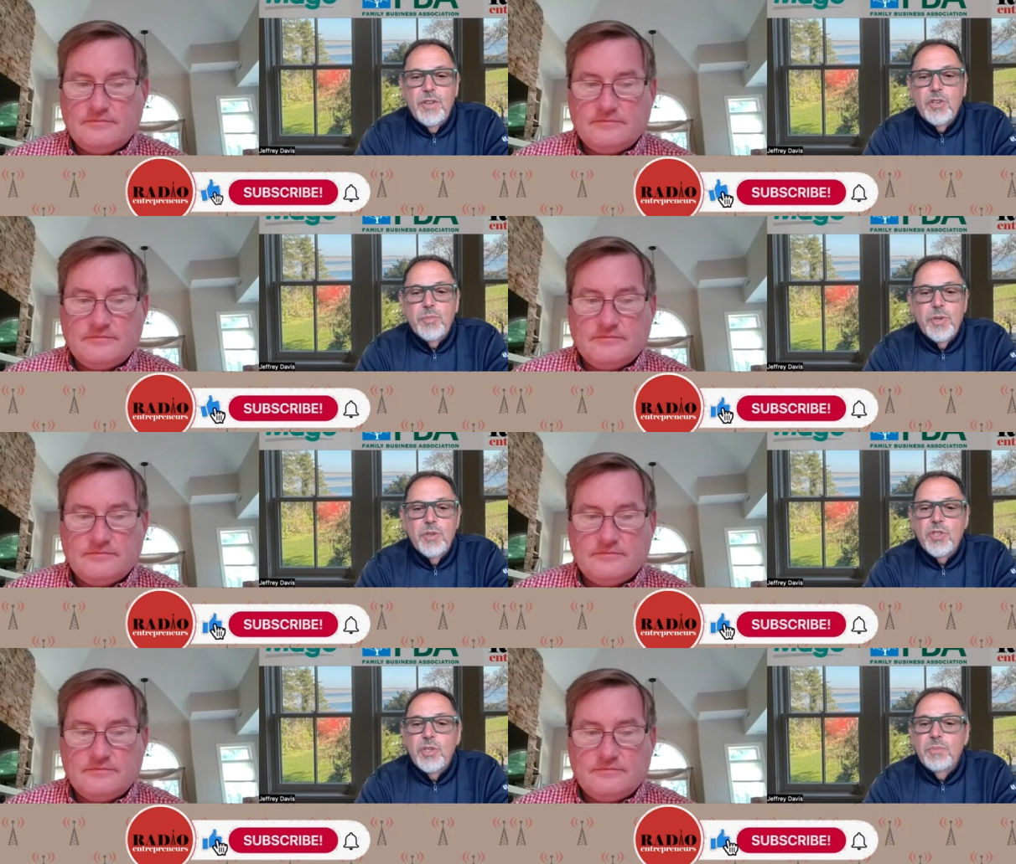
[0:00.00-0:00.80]
Speaker 1: of
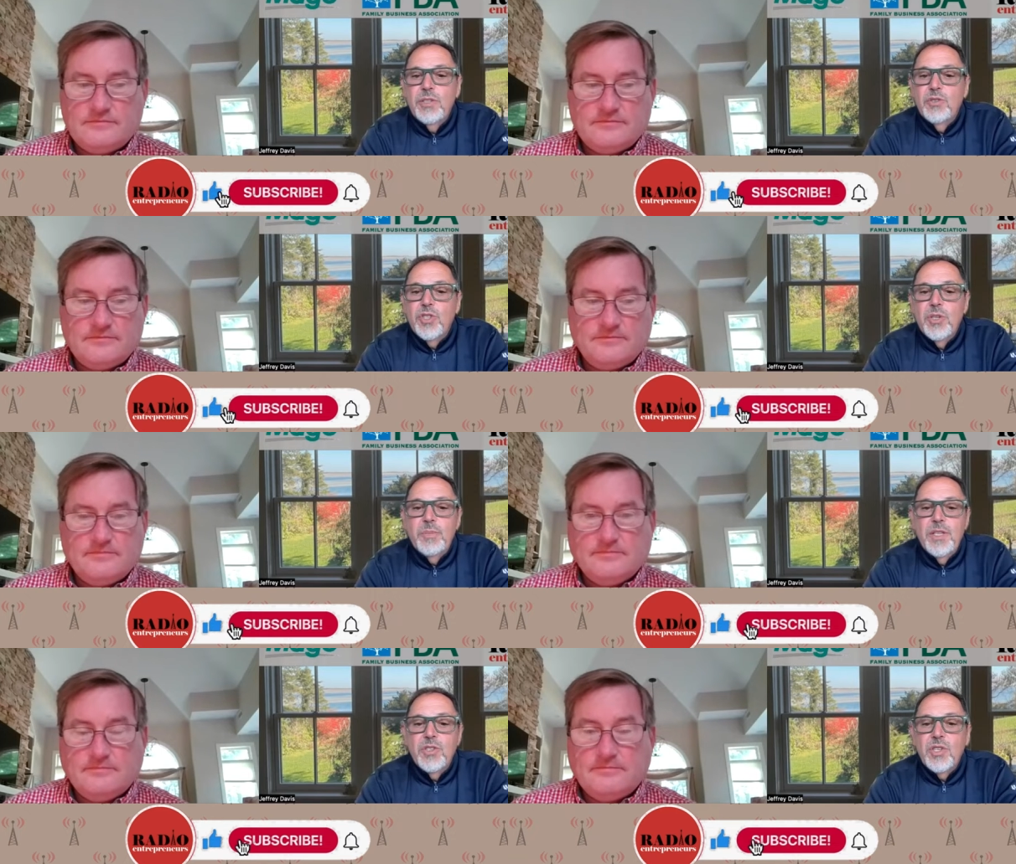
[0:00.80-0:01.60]
entrepreneurship,
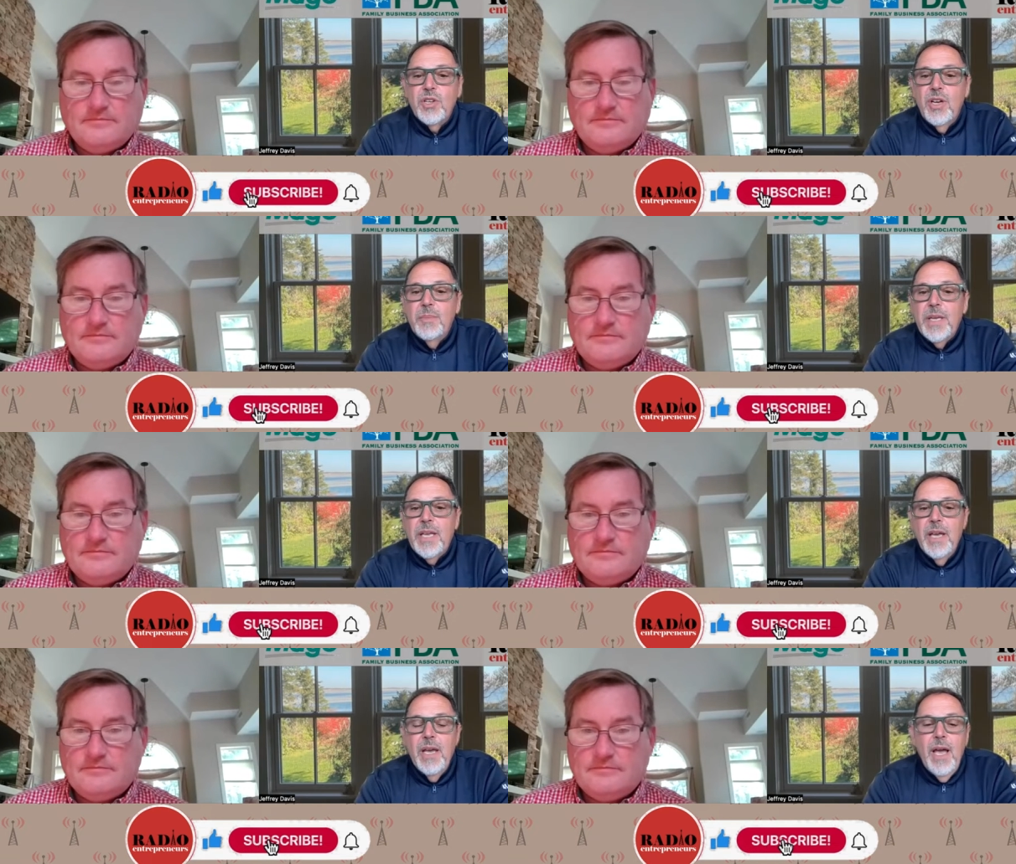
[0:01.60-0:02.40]
leadership, and this economy.